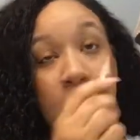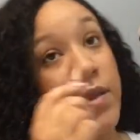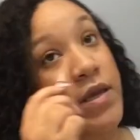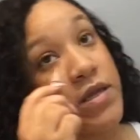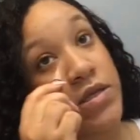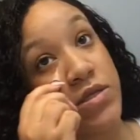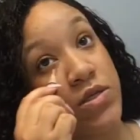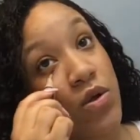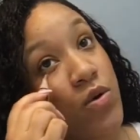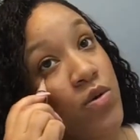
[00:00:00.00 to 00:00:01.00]
ladies,
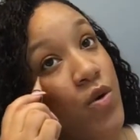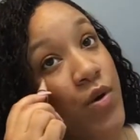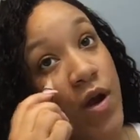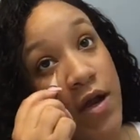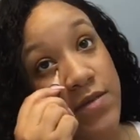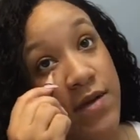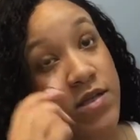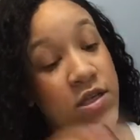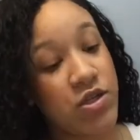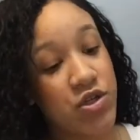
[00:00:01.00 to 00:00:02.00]
don't lower your
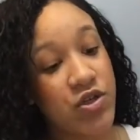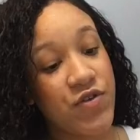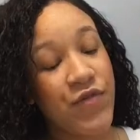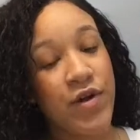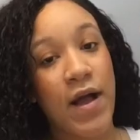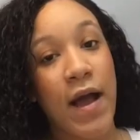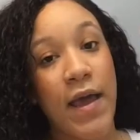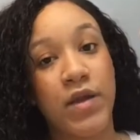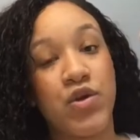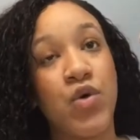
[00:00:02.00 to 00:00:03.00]
expectations just for a
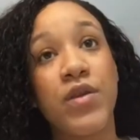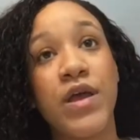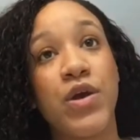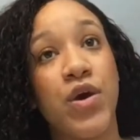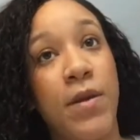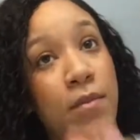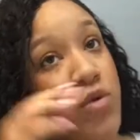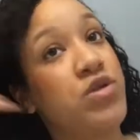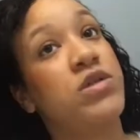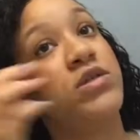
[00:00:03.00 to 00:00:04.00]
guy. Don't let your
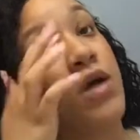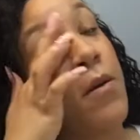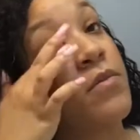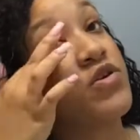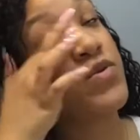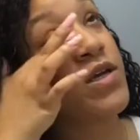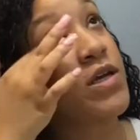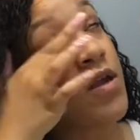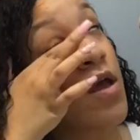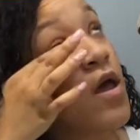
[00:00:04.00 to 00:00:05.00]
emotions come
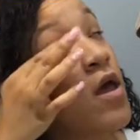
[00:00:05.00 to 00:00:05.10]
between,